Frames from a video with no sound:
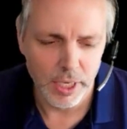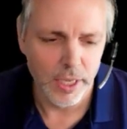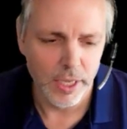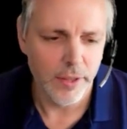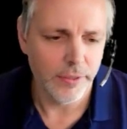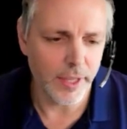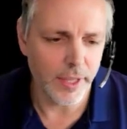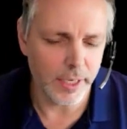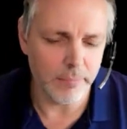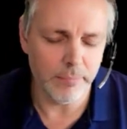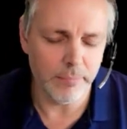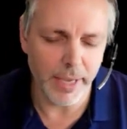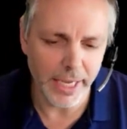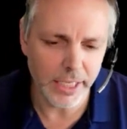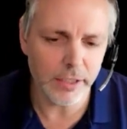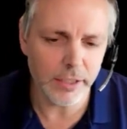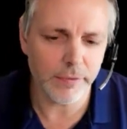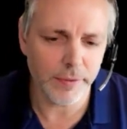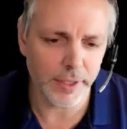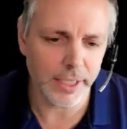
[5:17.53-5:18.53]
then many
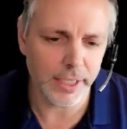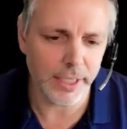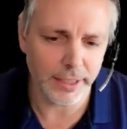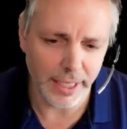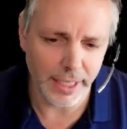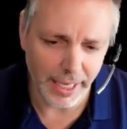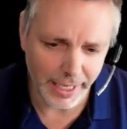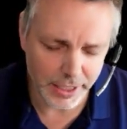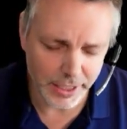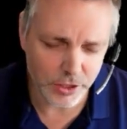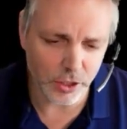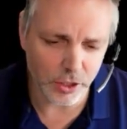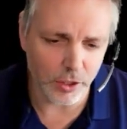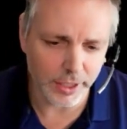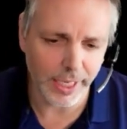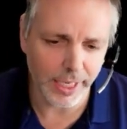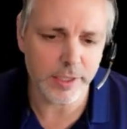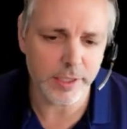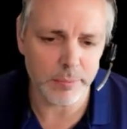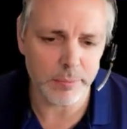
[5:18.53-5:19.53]
of the HR
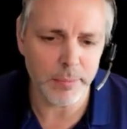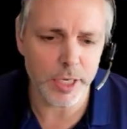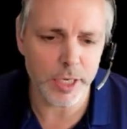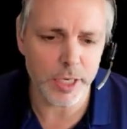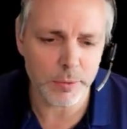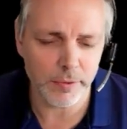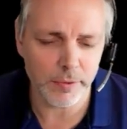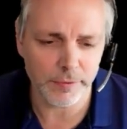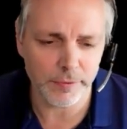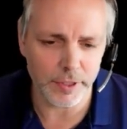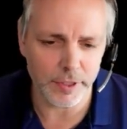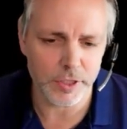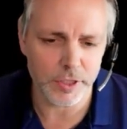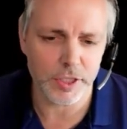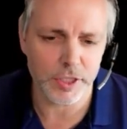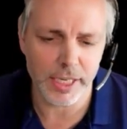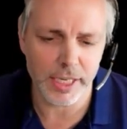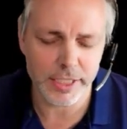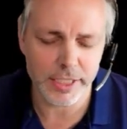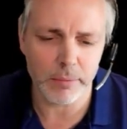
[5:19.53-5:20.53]
case management
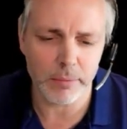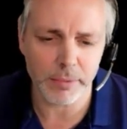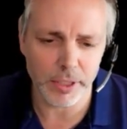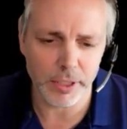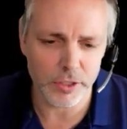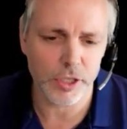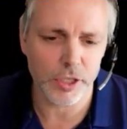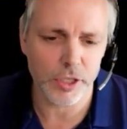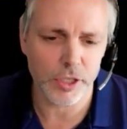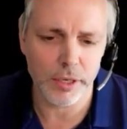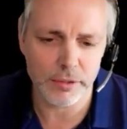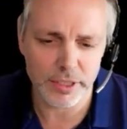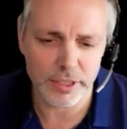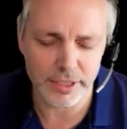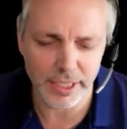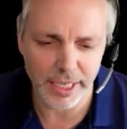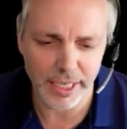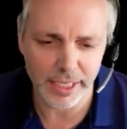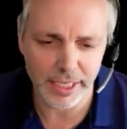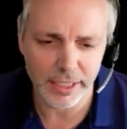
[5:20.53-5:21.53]
functionality I'm going to show you
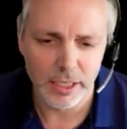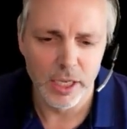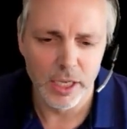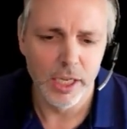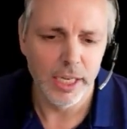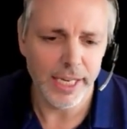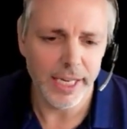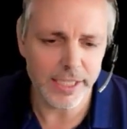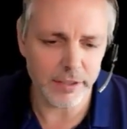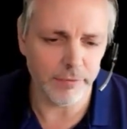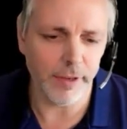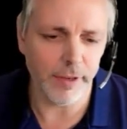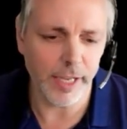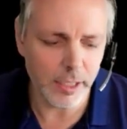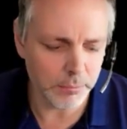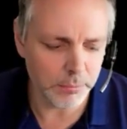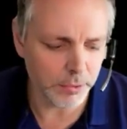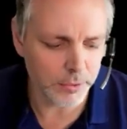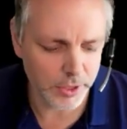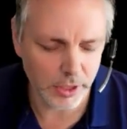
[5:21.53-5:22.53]
today is
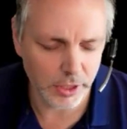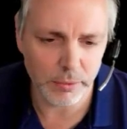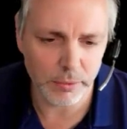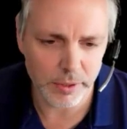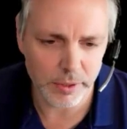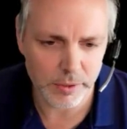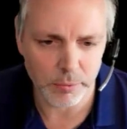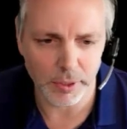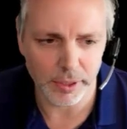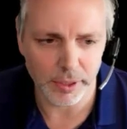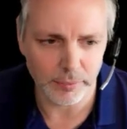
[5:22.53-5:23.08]
available to you as well.